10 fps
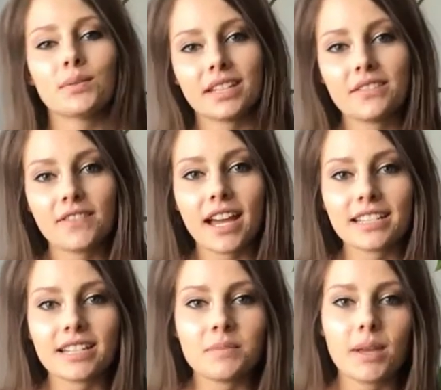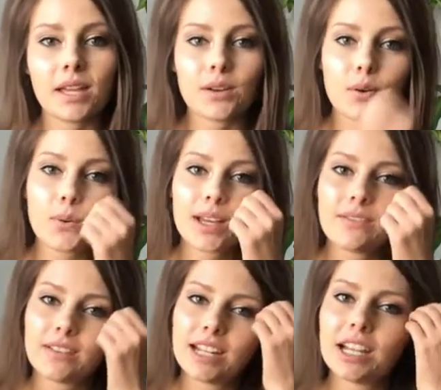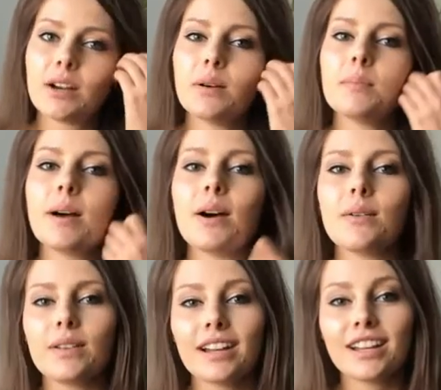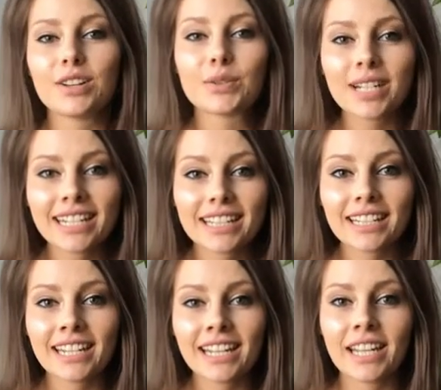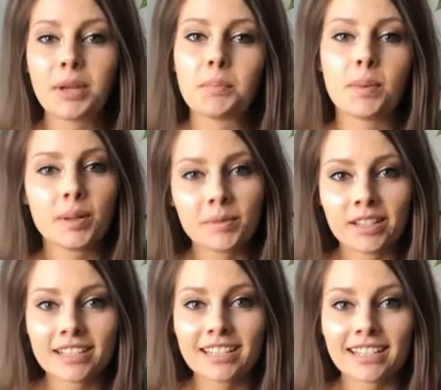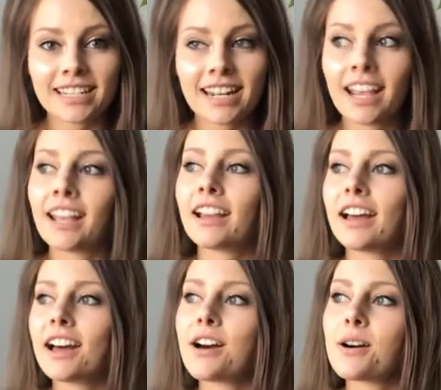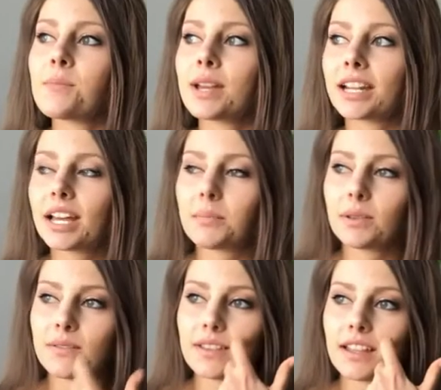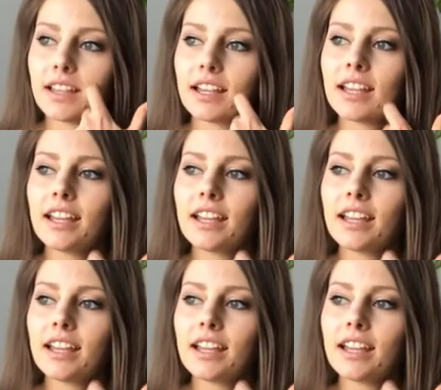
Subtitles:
really fast and make a quick video about green cleaning, minimalist cleaning, and a couple of the